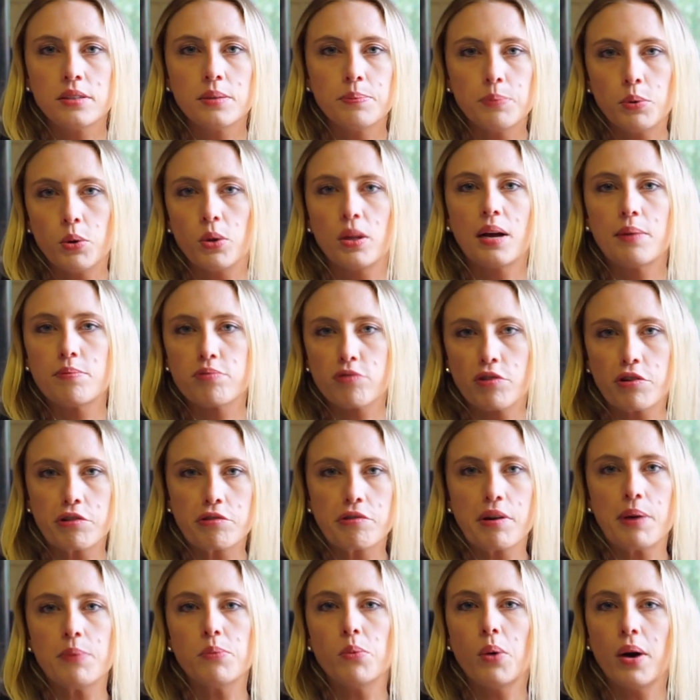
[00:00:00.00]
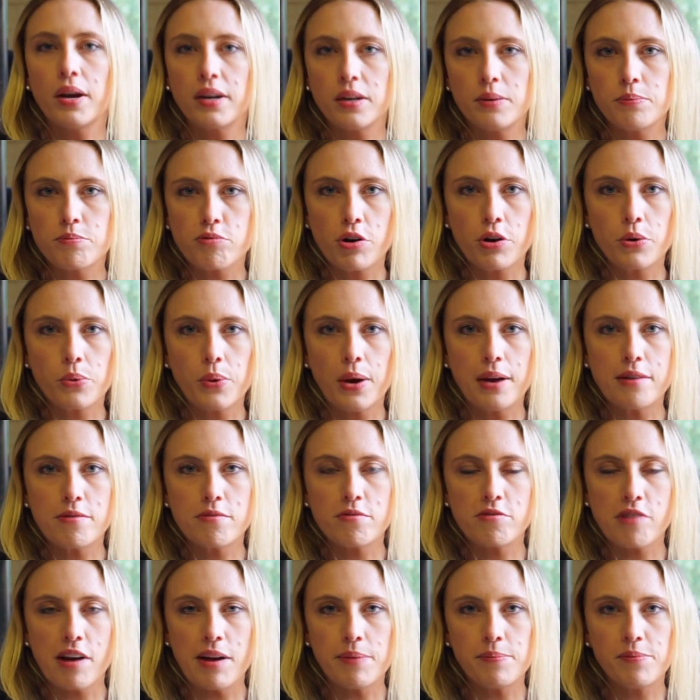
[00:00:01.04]
to pull up program 1 and
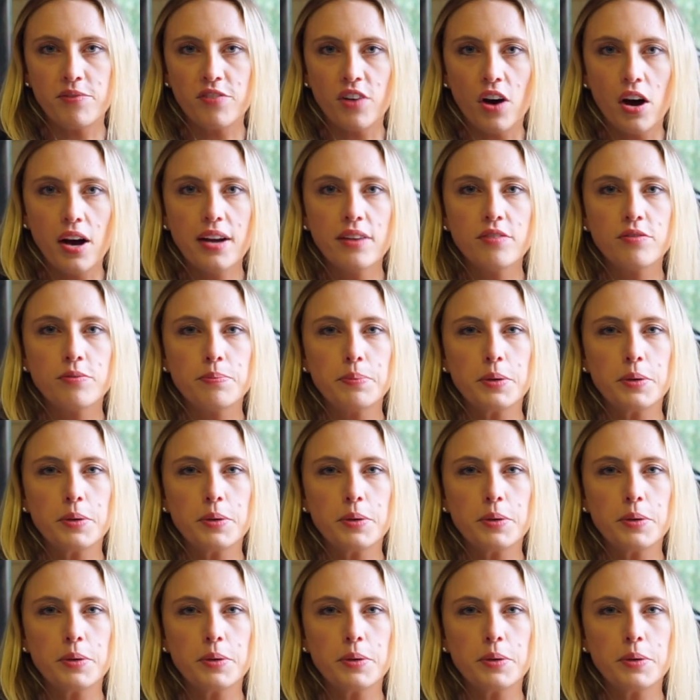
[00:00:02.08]
program 5,